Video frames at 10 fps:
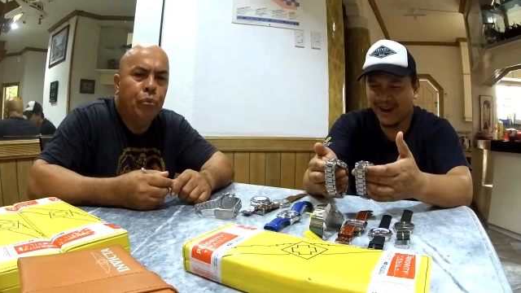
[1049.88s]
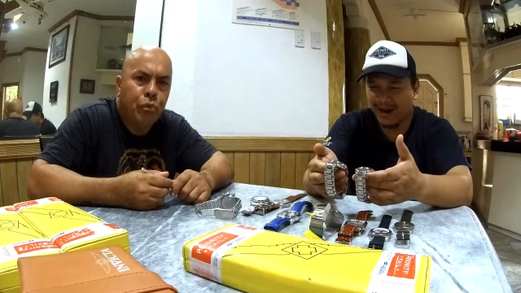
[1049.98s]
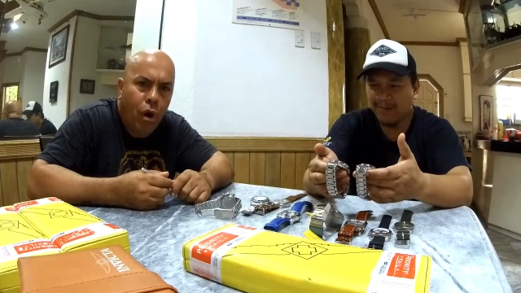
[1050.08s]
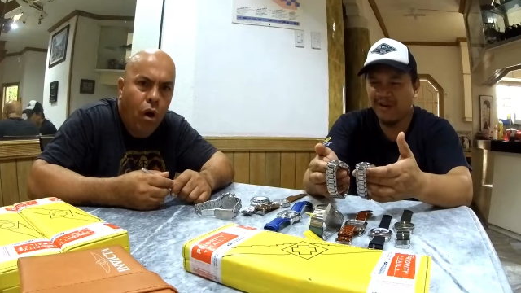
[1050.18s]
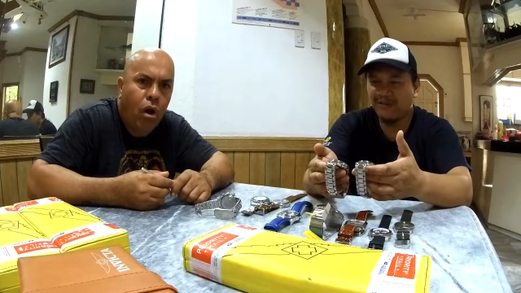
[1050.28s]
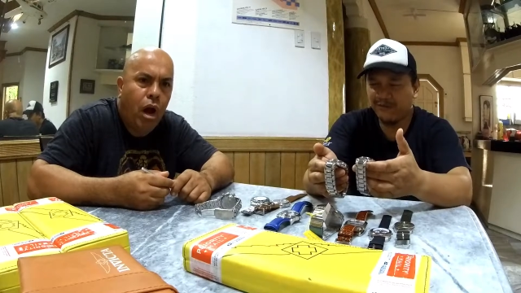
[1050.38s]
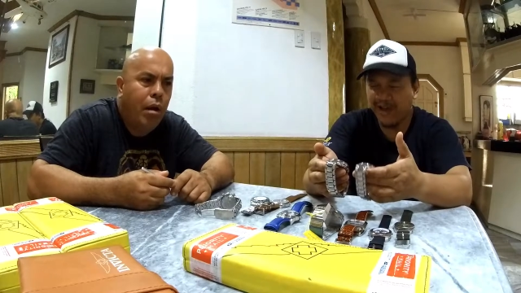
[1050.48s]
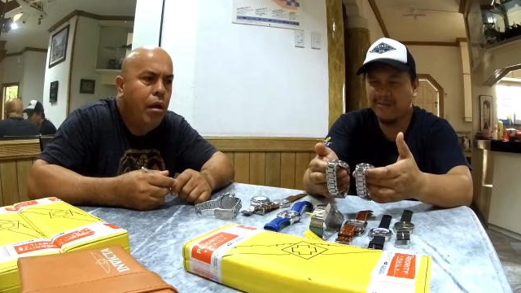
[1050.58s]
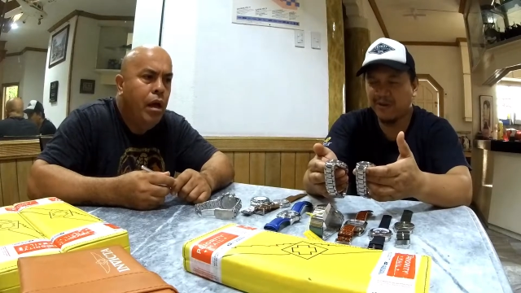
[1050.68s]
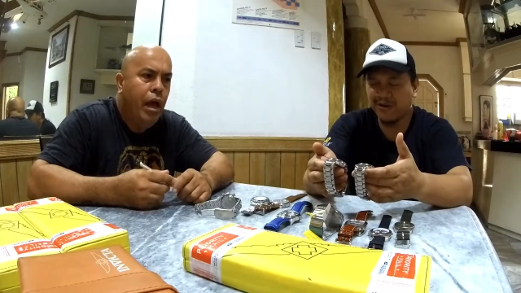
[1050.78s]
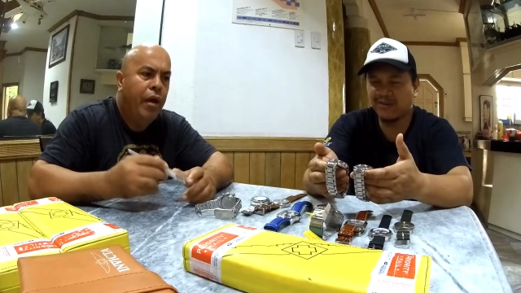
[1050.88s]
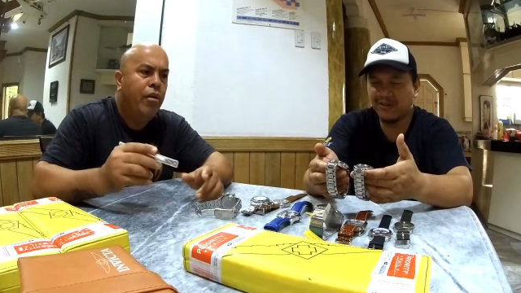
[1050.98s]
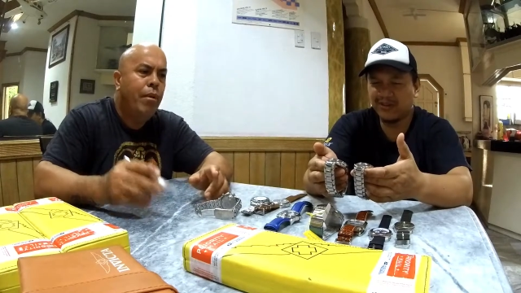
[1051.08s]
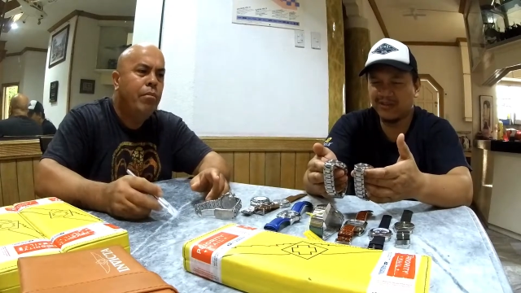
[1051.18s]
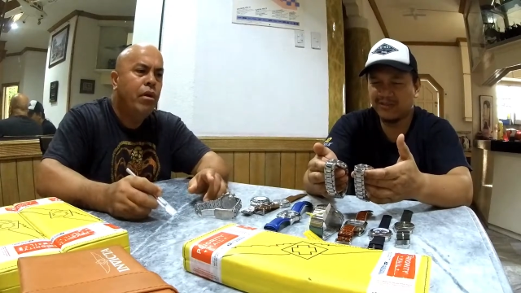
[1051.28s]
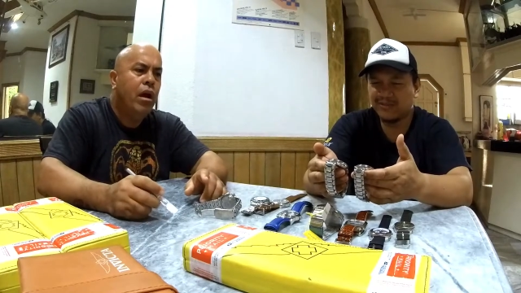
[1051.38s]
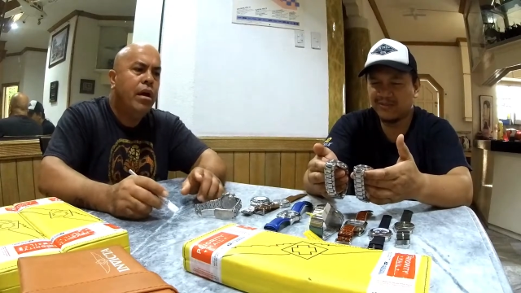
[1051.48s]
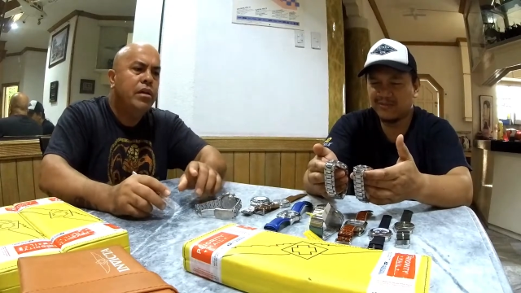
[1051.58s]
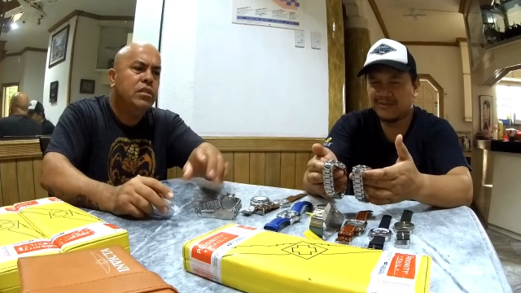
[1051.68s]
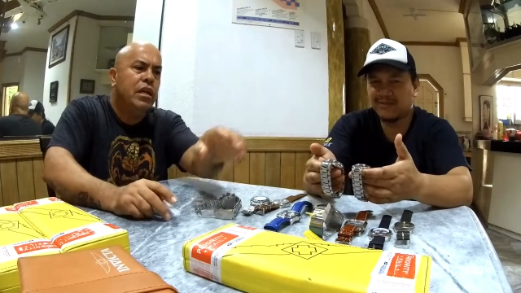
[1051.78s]
Speaker 1: carbon fiber. And remember,
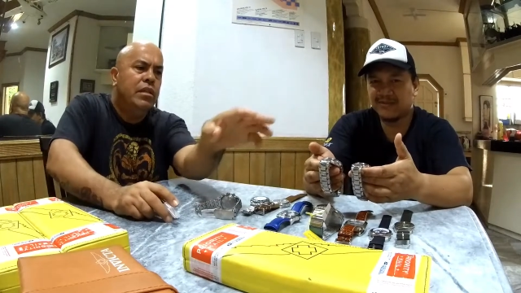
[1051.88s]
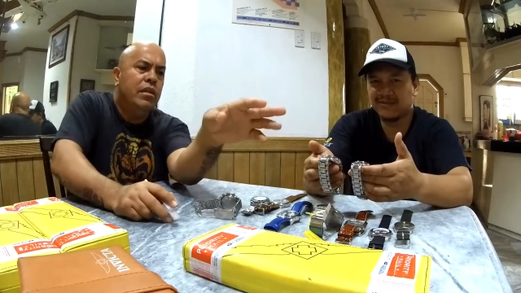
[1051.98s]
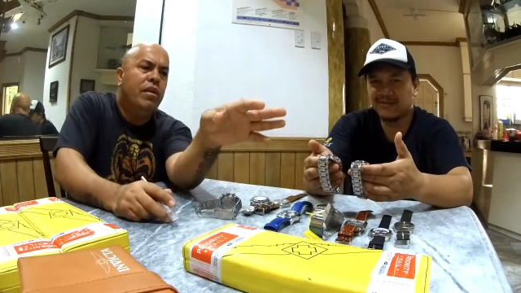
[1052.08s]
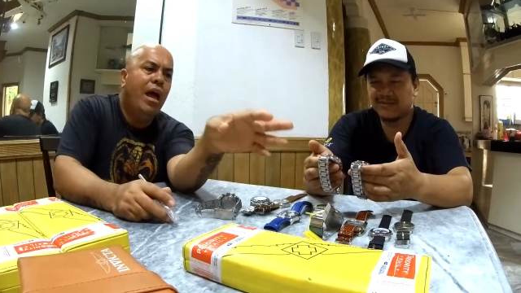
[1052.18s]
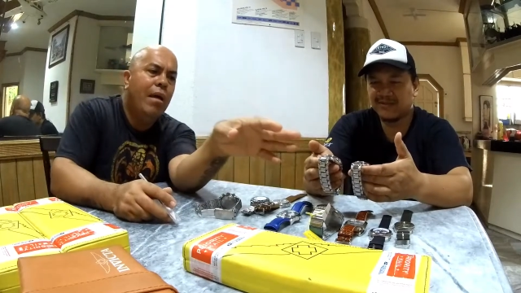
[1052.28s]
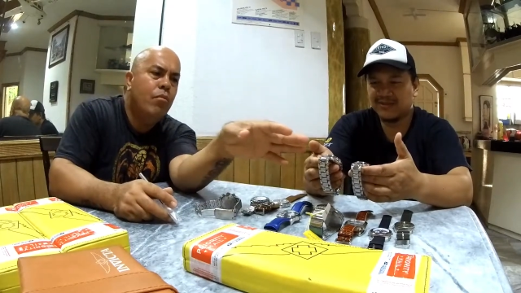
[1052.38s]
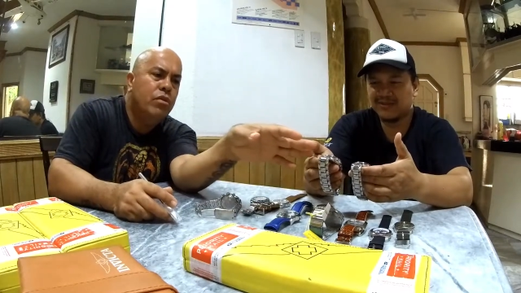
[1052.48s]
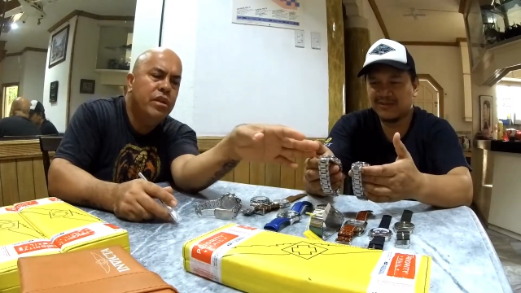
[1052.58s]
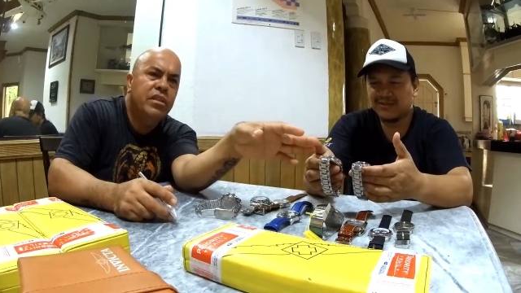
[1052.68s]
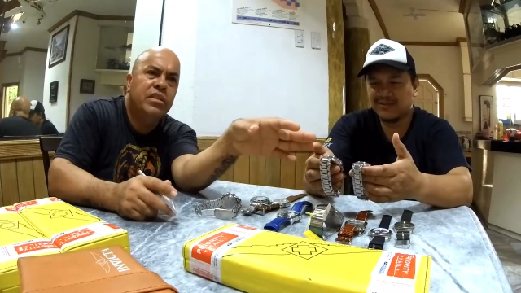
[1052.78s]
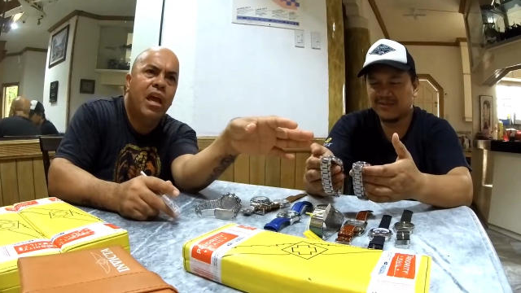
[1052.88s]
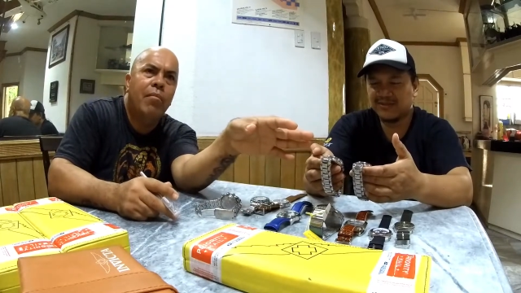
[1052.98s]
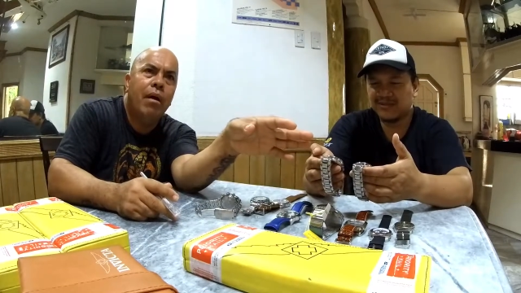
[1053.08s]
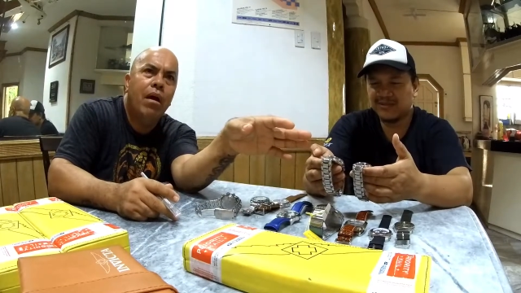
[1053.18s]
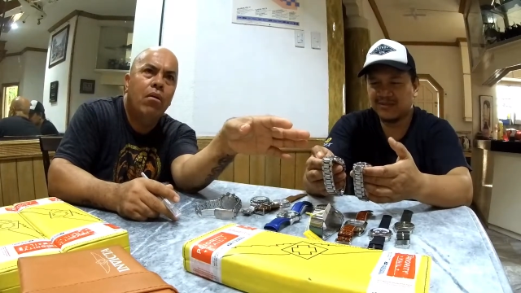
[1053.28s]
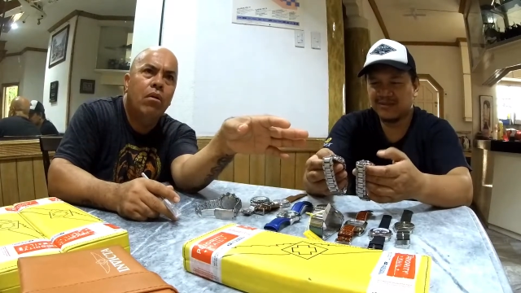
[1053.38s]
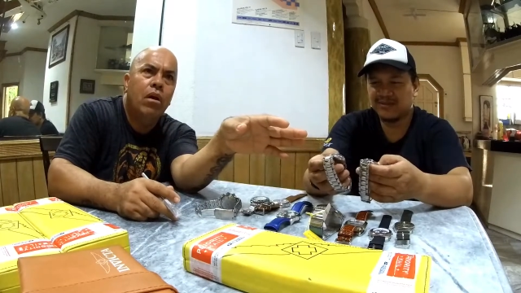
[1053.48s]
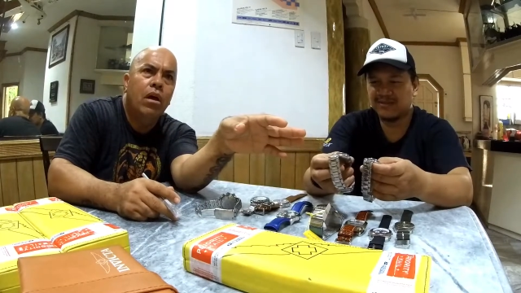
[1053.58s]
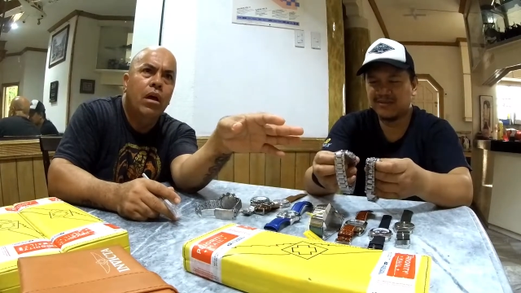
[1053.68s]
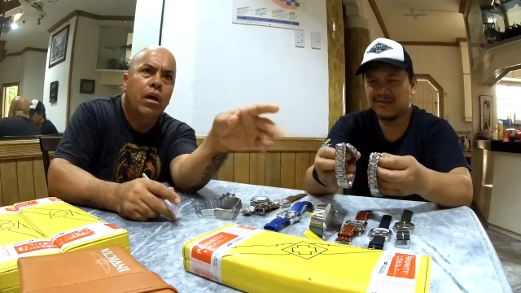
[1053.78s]
guys, in the time when these came out,
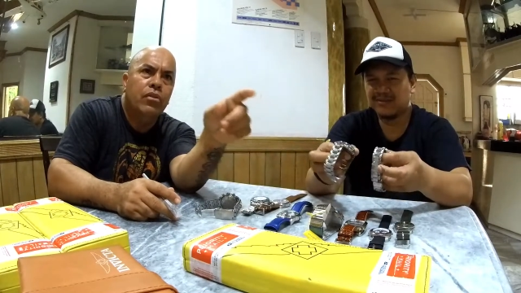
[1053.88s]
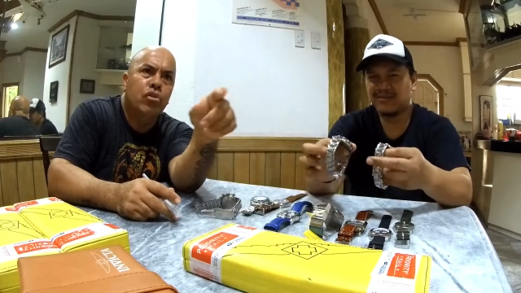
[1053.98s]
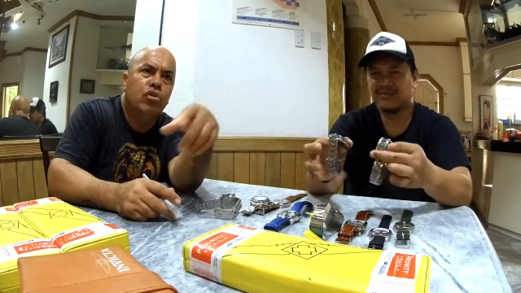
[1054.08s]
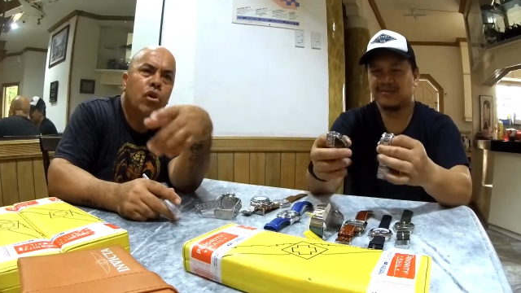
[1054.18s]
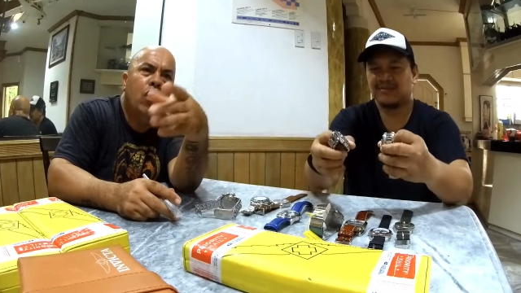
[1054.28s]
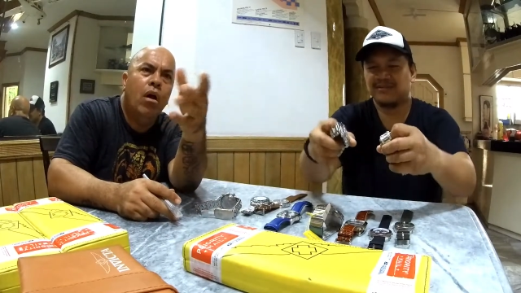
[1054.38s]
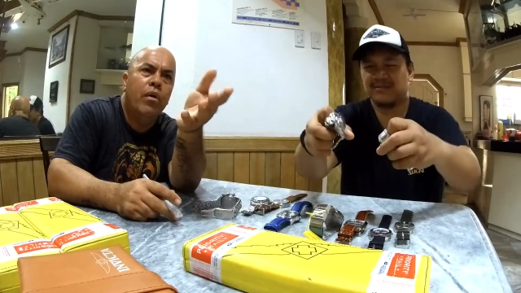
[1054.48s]
to show you how